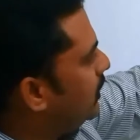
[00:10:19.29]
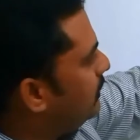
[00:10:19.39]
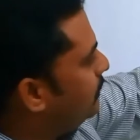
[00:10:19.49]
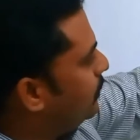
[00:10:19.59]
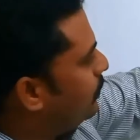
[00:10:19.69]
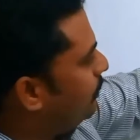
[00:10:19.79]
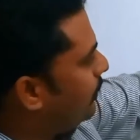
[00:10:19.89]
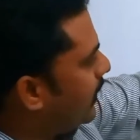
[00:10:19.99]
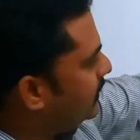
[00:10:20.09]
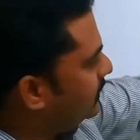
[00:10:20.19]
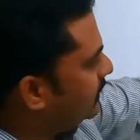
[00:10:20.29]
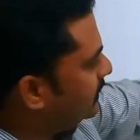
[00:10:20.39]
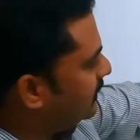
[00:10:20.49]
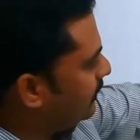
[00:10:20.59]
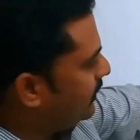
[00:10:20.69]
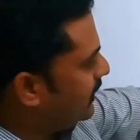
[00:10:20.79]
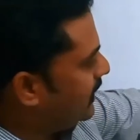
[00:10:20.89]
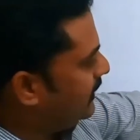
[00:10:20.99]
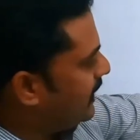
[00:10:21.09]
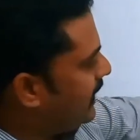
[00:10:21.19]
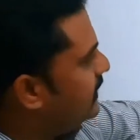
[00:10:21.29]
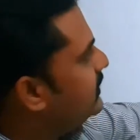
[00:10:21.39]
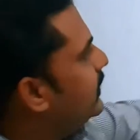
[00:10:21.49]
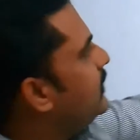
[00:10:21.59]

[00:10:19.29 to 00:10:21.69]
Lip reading: 3, 4, 5, 6, 7, 8, 9,